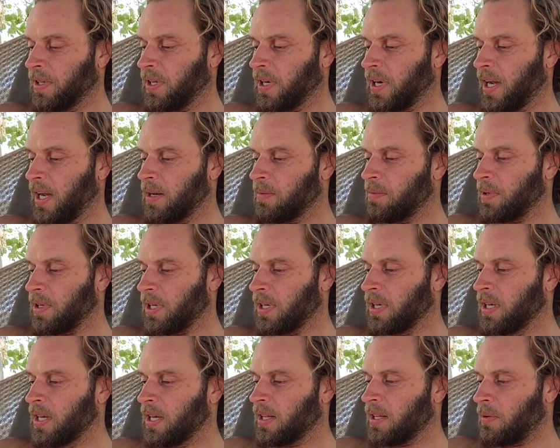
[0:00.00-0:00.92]
unhappy,
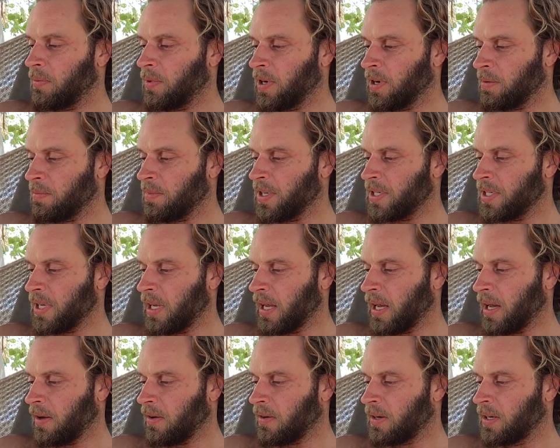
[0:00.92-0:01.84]
that we are missing
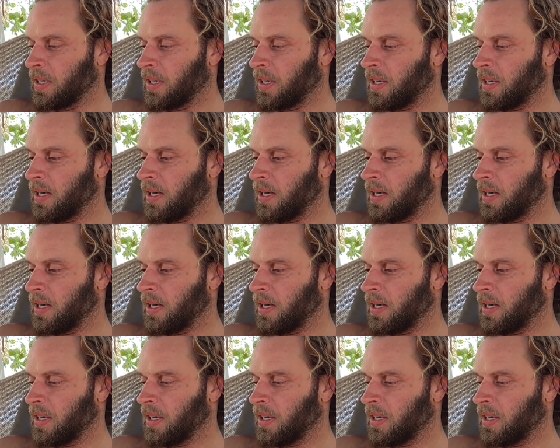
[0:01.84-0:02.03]
out.